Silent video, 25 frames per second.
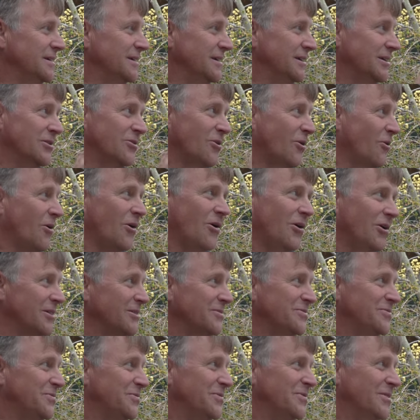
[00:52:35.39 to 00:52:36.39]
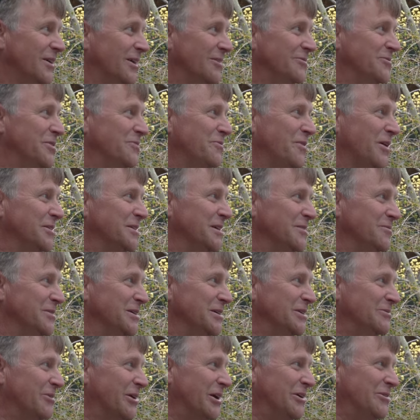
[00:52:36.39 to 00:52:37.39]
in all of the
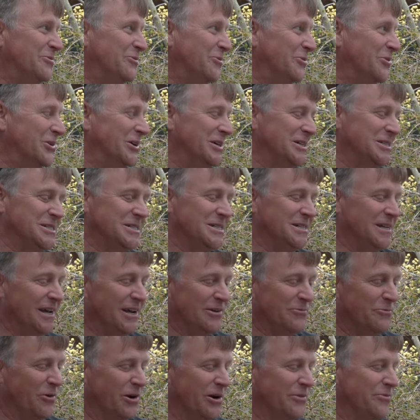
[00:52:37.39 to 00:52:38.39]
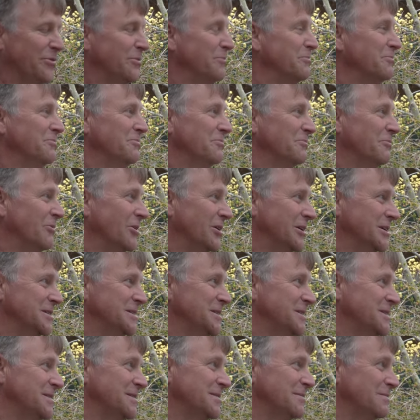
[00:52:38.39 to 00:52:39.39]
Valdivian rainforest, and one of them
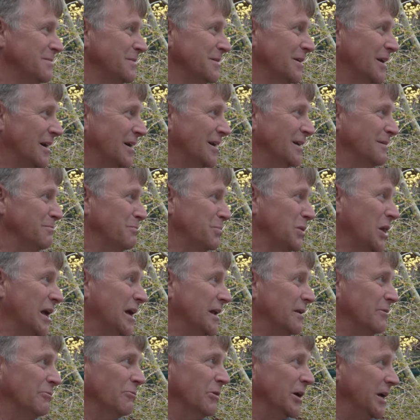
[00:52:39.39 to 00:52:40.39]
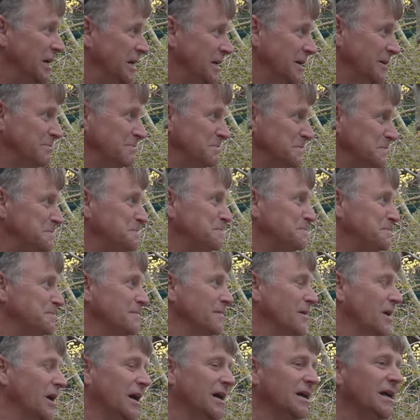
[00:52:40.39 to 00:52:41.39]
was uh, plantain weed.
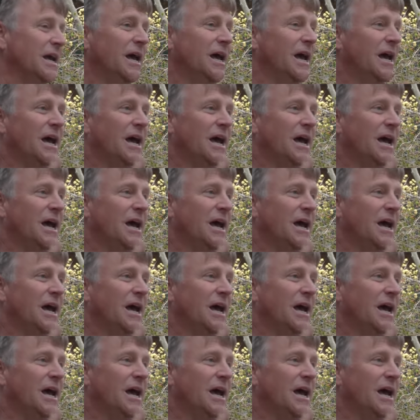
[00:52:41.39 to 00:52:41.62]
Mm-hmm. Okay.